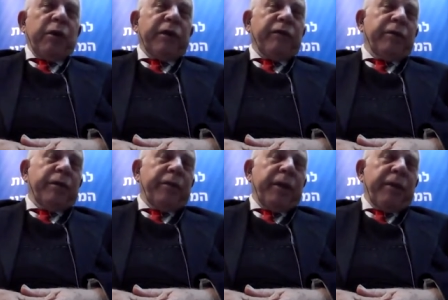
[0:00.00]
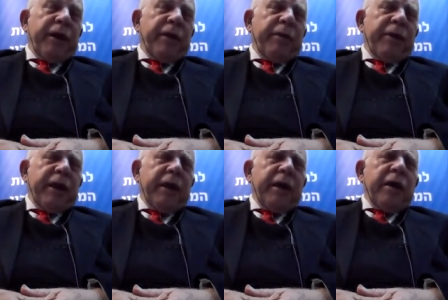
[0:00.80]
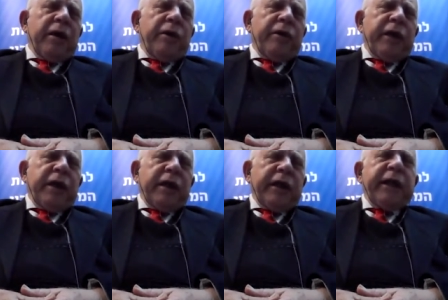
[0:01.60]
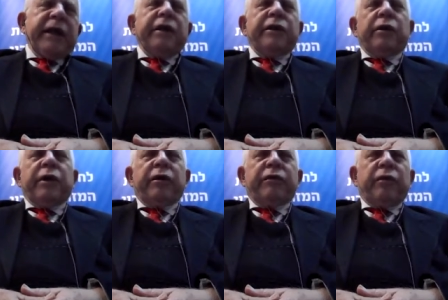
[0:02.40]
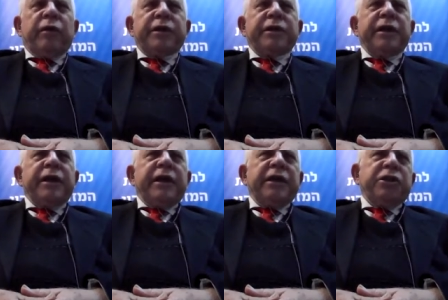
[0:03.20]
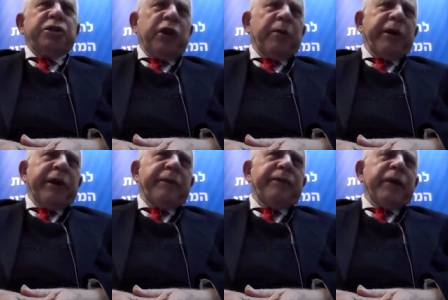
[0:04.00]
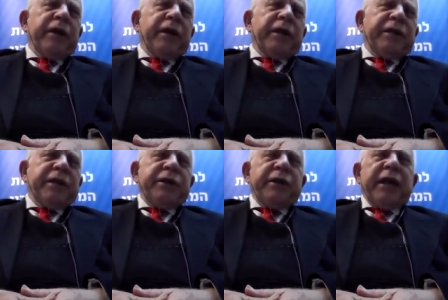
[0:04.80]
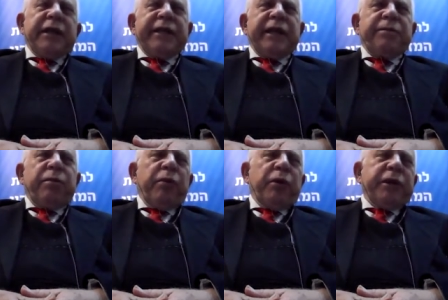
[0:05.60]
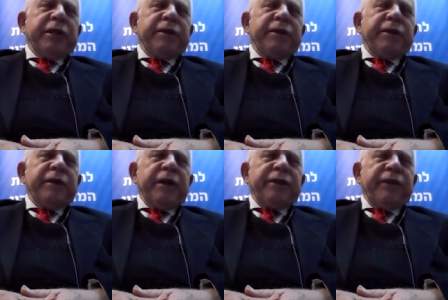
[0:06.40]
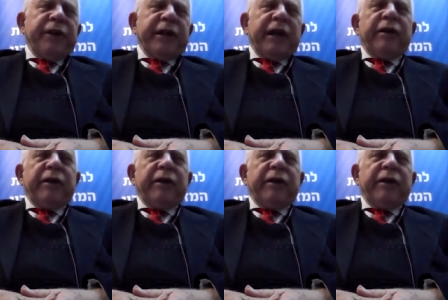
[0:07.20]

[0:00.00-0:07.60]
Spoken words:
One of whom, the leading donor, of course, is Germany, since the United States pulled its funding out of